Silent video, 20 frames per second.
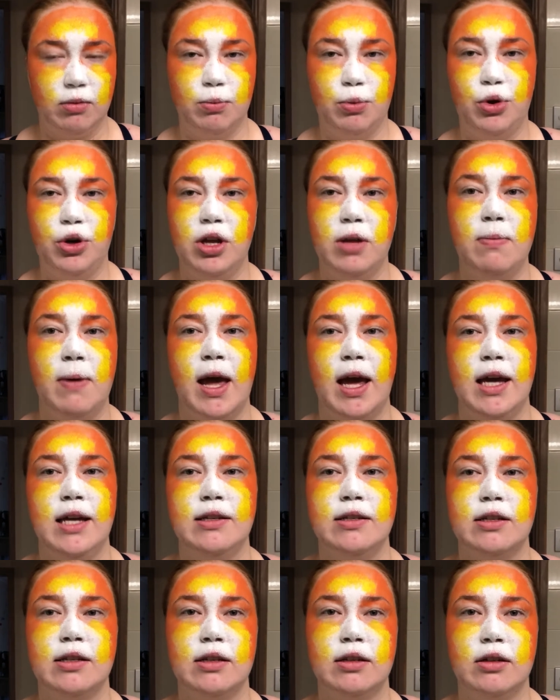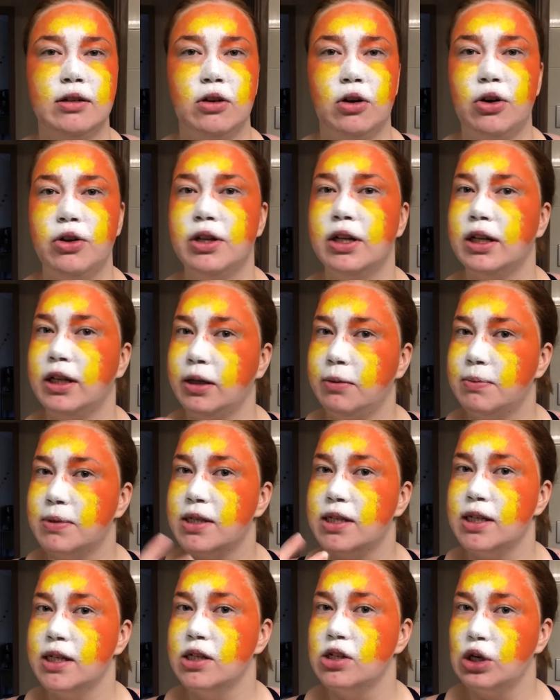putting paint on the
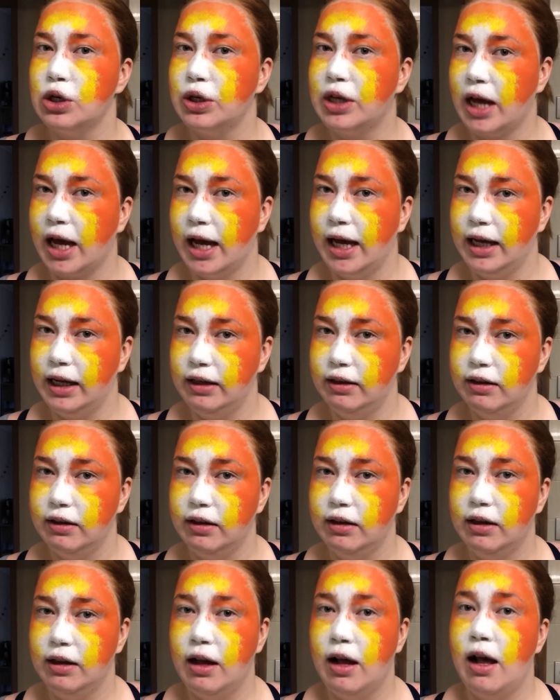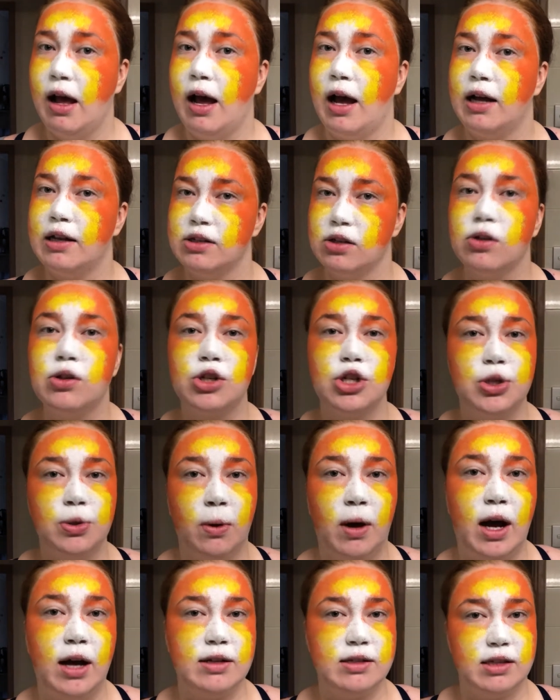lips is okay, as long as
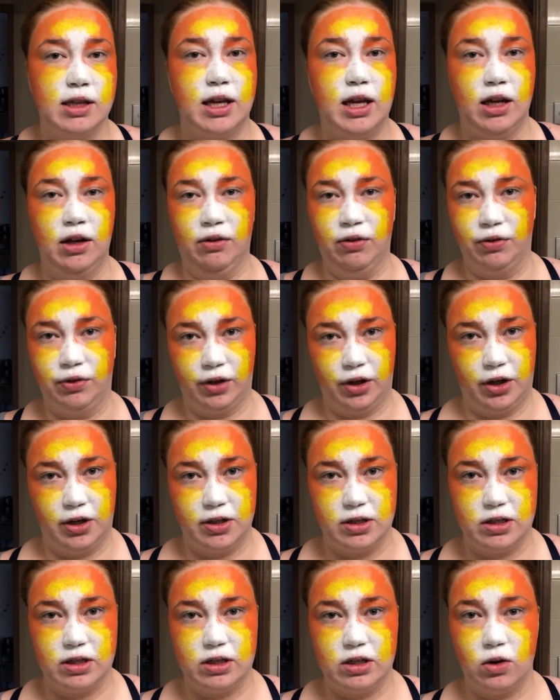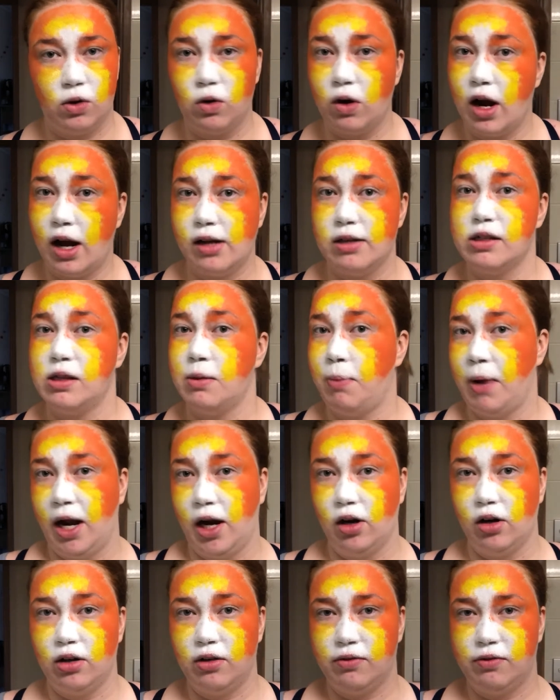you ask the kid first, or ask the
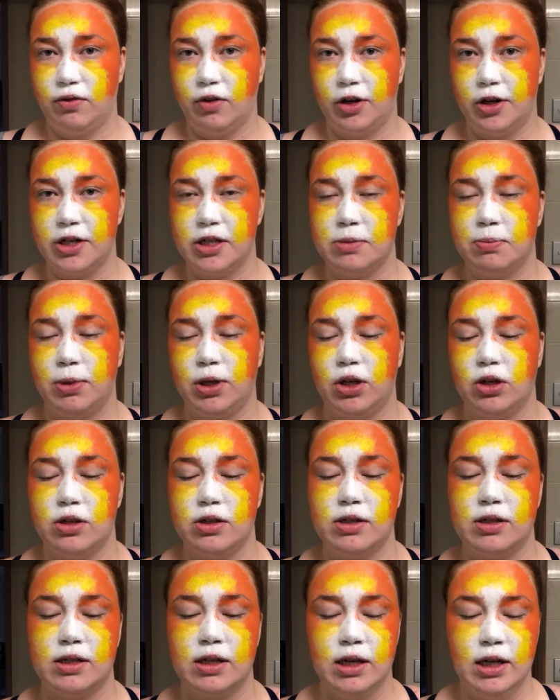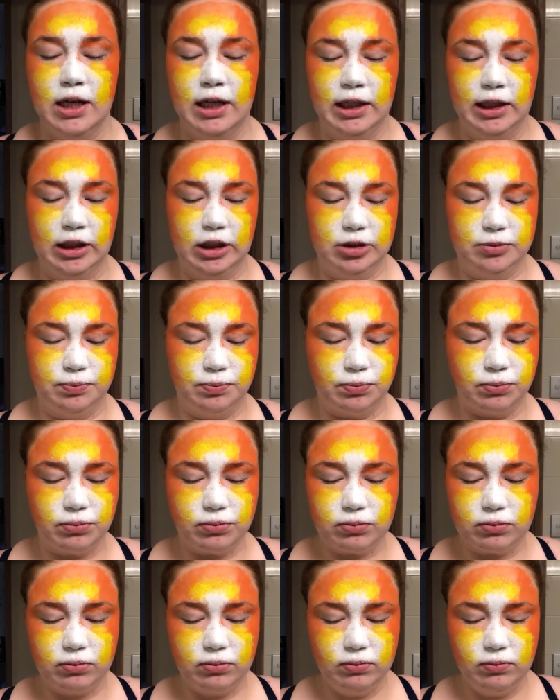parent first, because
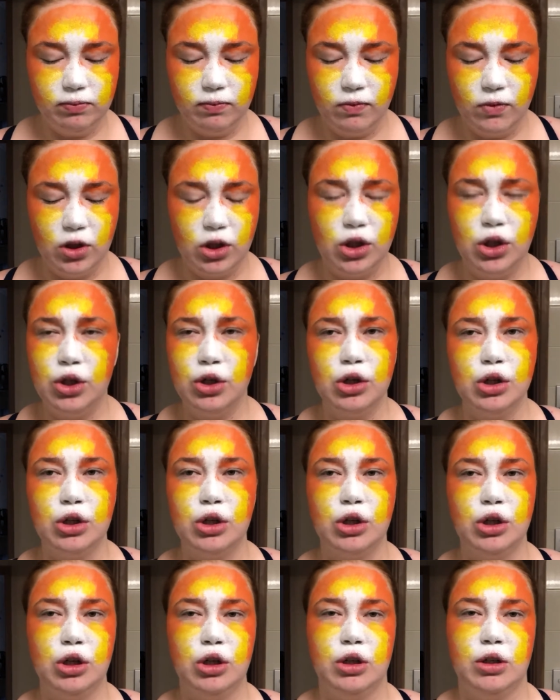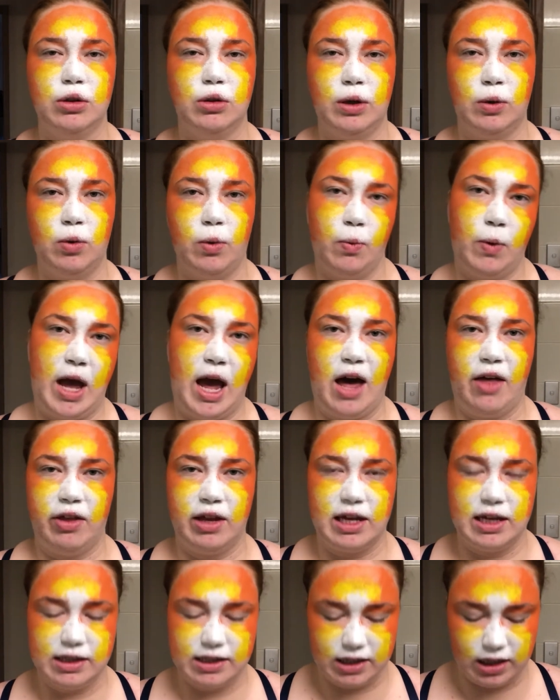you don't know how the
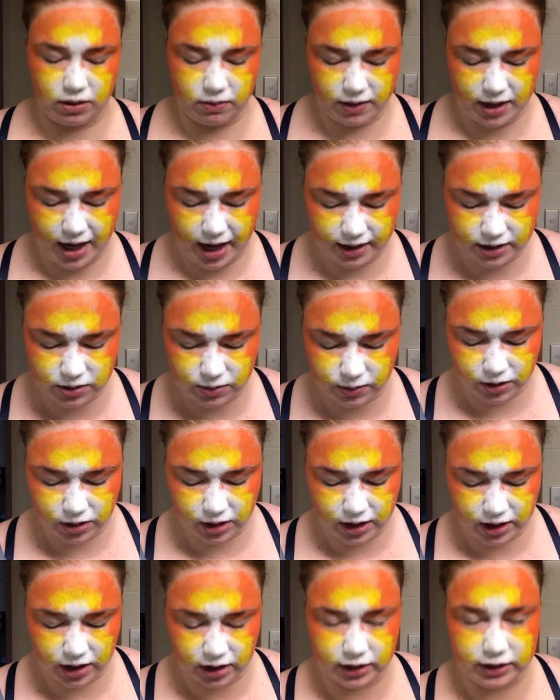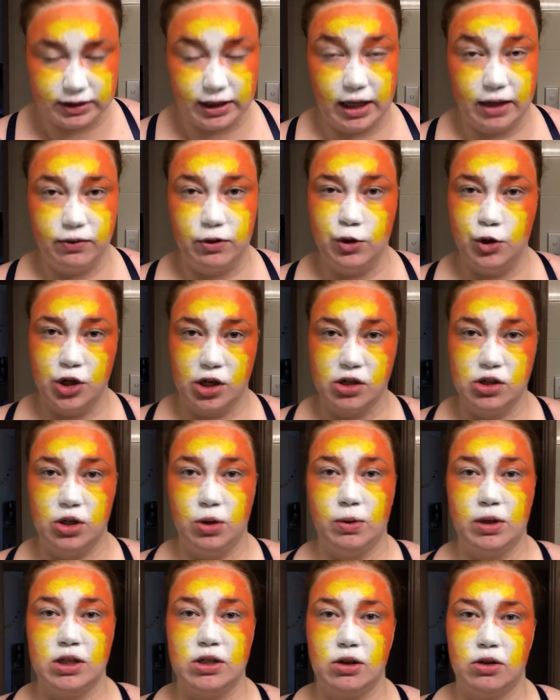kid's going to react or anything like that if you just
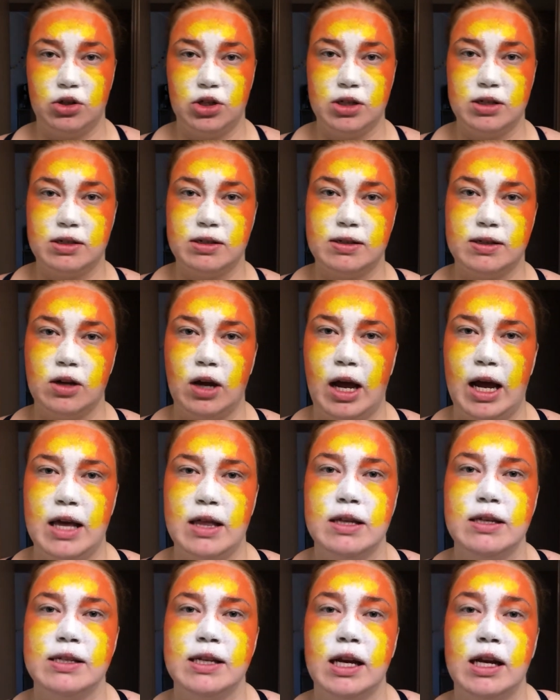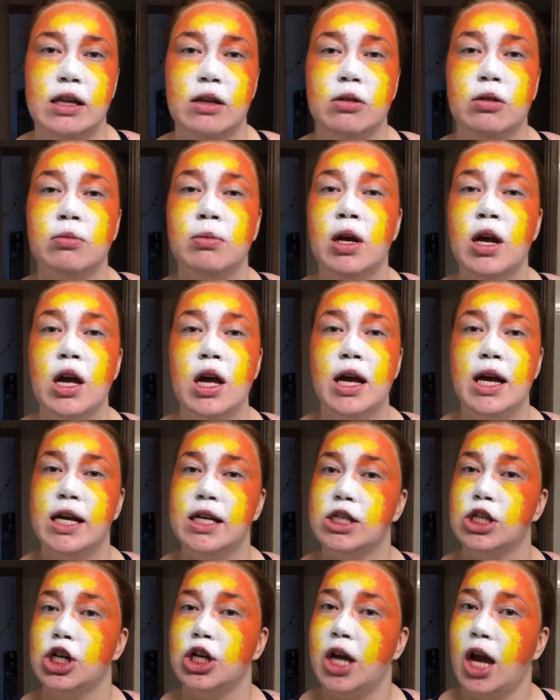do it. So just either say to them,
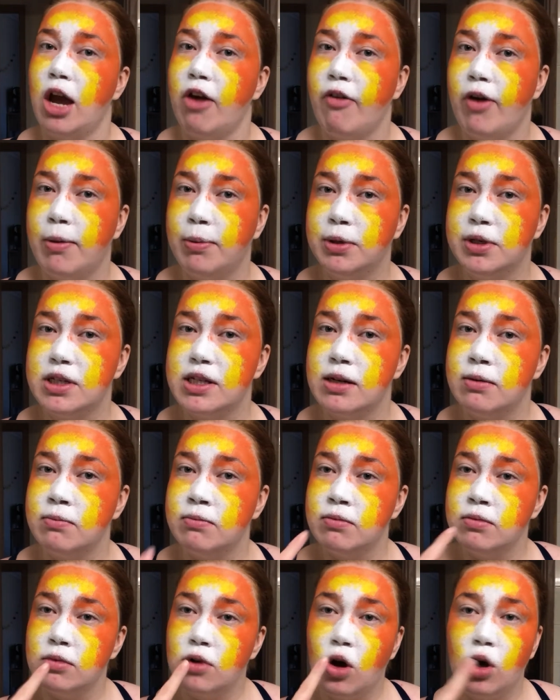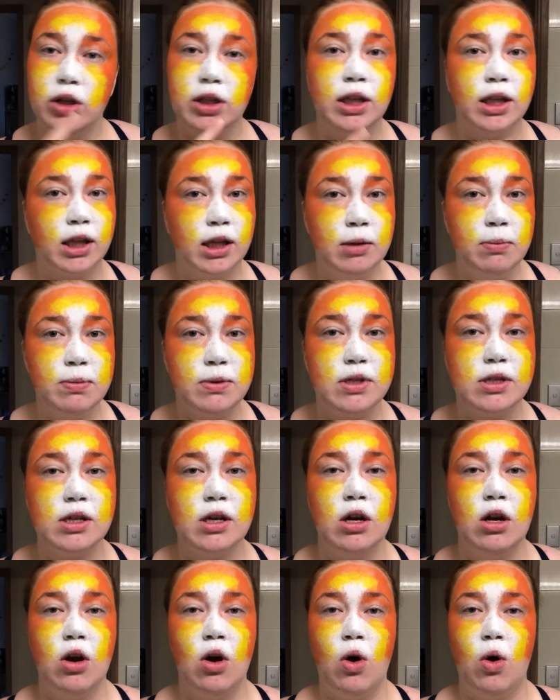is it okay if I put some on your lips?
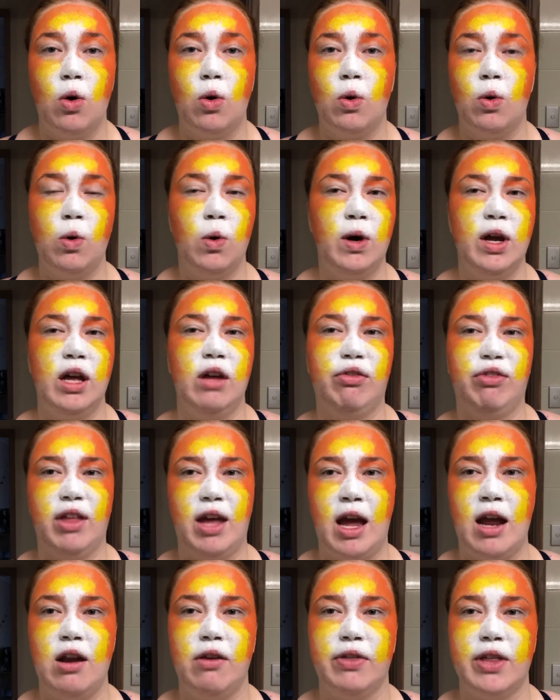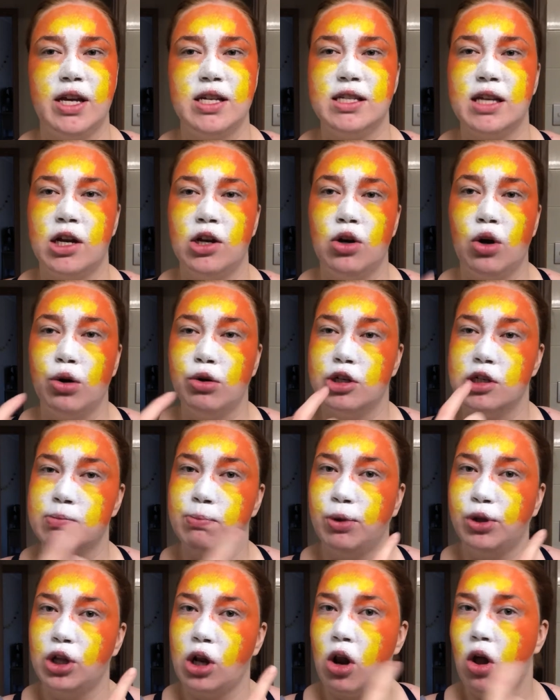Or if they say no, just
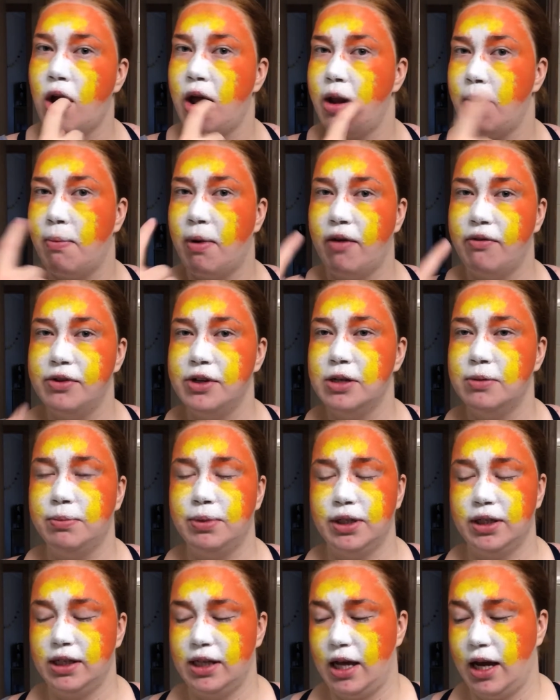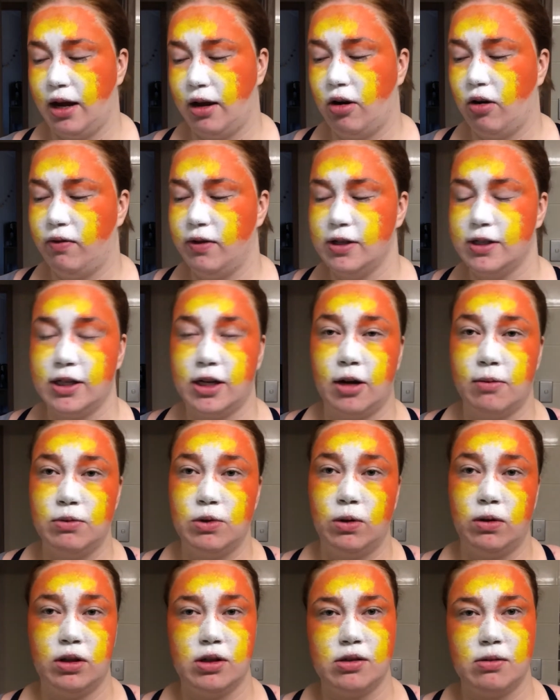put the line above it. But yeah, obviously I'm
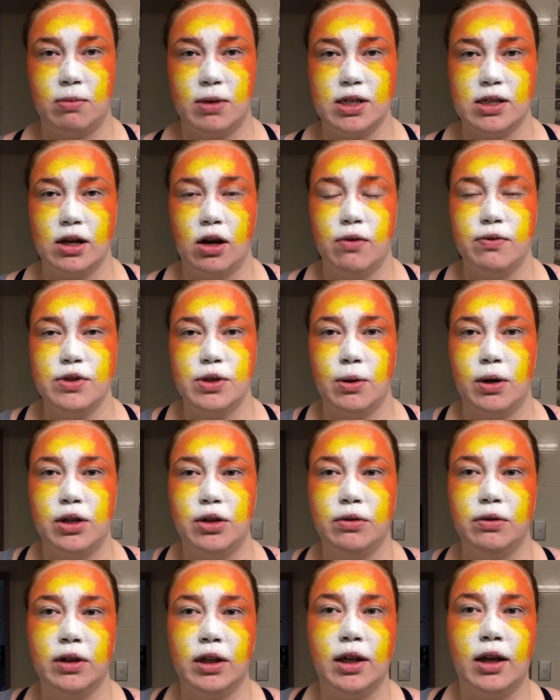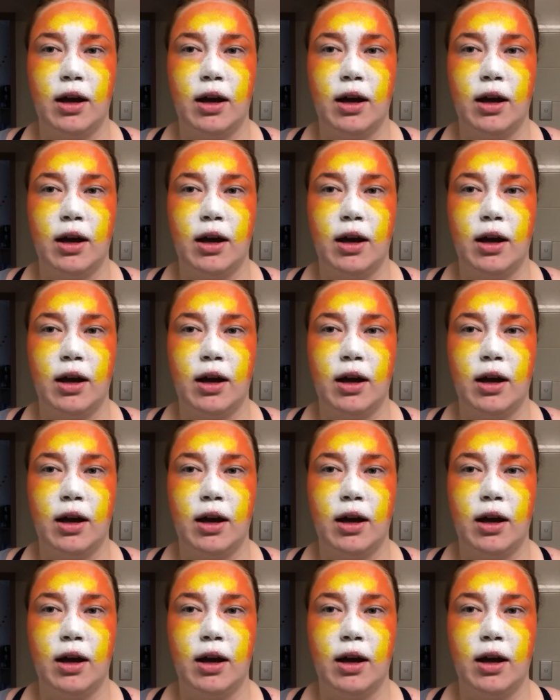doing this on myself, so I don't really